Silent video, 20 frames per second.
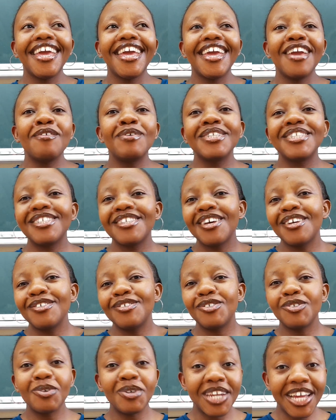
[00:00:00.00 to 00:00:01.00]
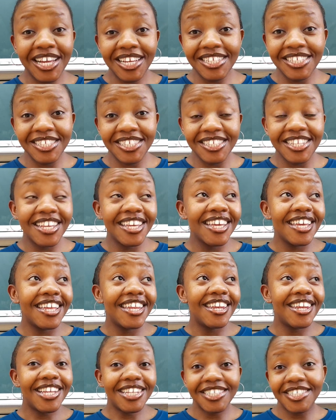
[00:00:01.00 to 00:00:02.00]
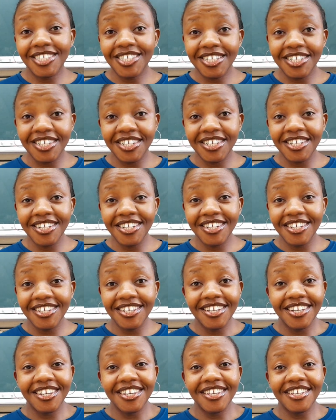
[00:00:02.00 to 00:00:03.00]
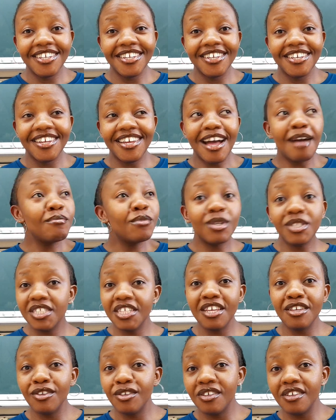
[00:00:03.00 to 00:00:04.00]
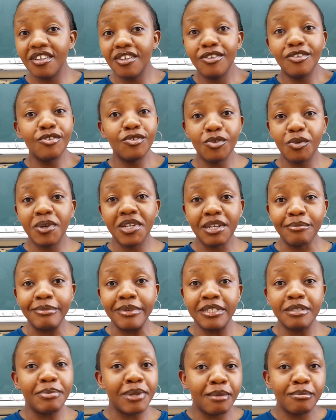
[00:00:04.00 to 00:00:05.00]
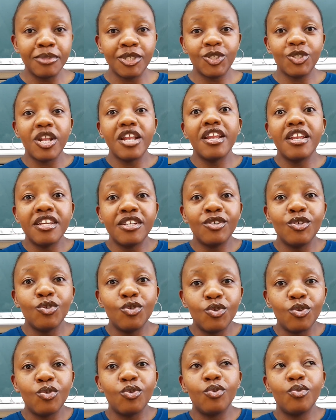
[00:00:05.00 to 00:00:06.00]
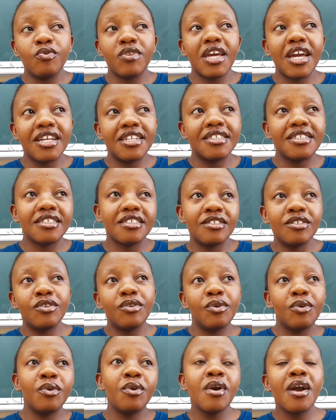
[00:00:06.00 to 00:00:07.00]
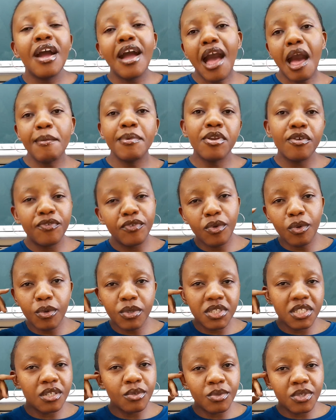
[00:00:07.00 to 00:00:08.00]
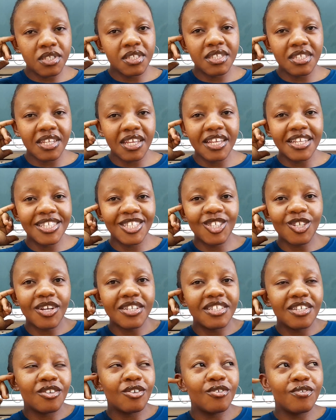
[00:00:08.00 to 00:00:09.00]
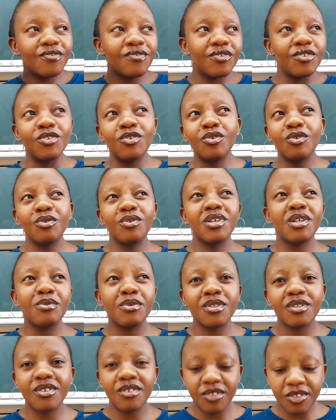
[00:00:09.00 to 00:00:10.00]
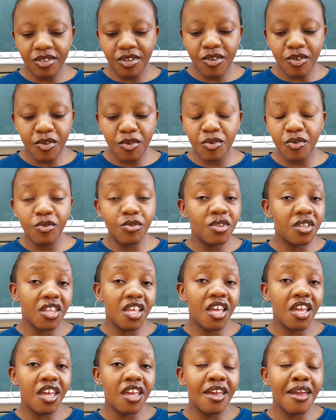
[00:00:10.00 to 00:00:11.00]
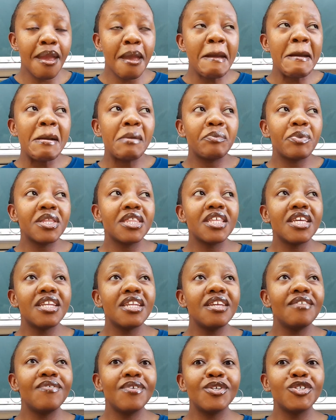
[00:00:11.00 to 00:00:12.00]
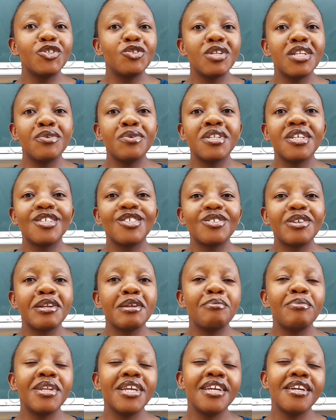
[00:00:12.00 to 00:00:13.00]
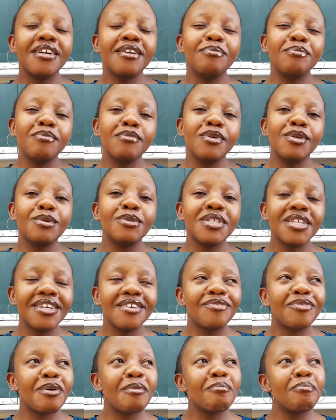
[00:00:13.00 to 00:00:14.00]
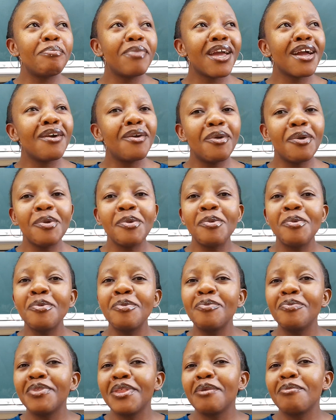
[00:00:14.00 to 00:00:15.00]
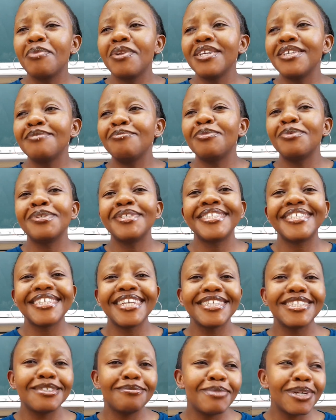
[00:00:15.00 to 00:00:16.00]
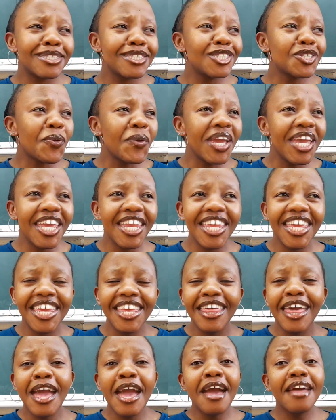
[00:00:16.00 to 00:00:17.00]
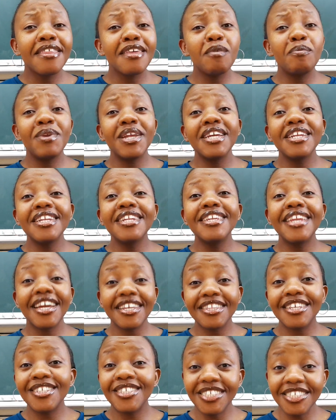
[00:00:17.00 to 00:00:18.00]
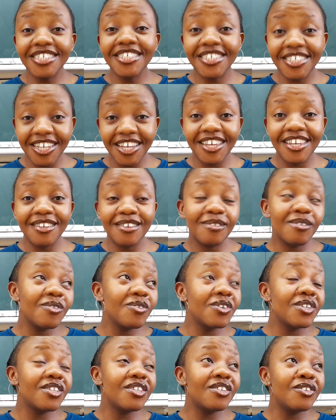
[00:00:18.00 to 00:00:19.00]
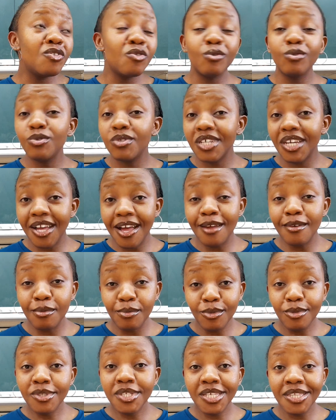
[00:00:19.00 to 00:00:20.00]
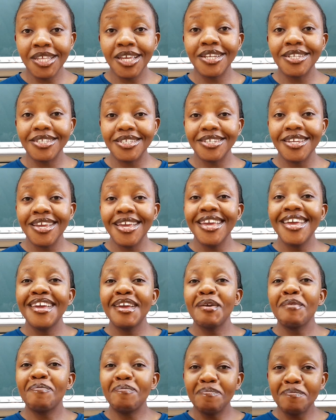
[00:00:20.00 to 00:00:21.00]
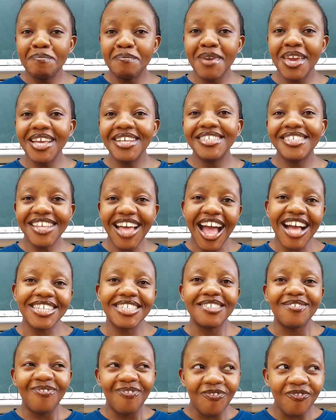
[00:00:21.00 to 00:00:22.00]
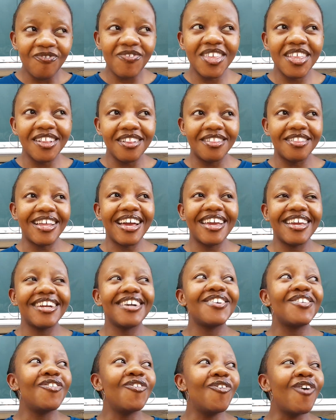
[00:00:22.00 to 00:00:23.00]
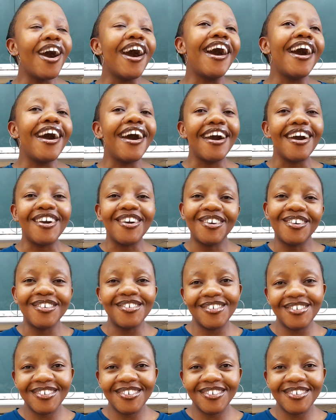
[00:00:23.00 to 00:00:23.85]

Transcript: it was so nice last year. I'm not saying you don't want to miss, but I'm just letting you know that you know. I mean, of course, it was. It started off, you know, it was a slow thingy, but then eventually, when they started playing music from back home, they played for Six Month Twenty. They played like the DJ knows the kind of music that makes us feel like, wow,